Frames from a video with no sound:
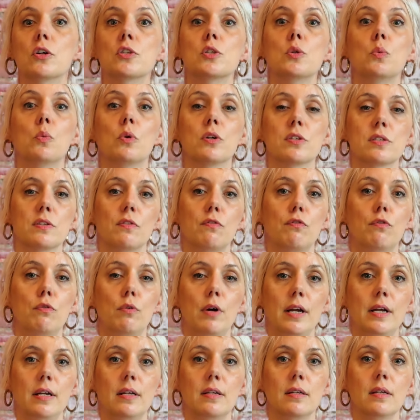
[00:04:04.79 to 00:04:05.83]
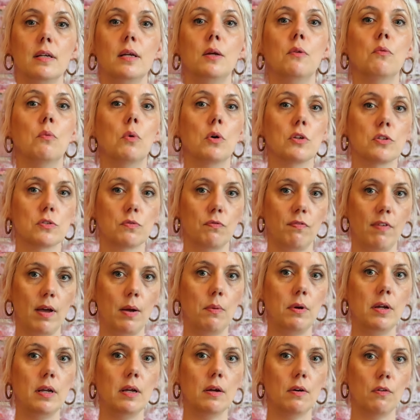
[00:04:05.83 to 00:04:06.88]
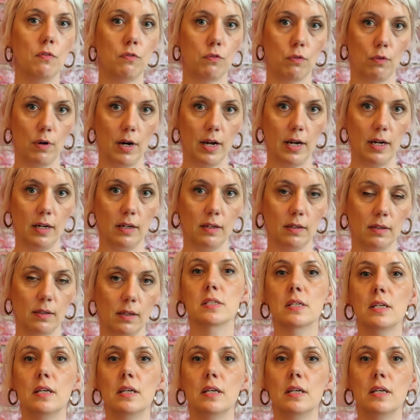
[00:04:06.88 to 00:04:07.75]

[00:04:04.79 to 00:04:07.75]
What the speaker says: he was afraid. He was very afraid.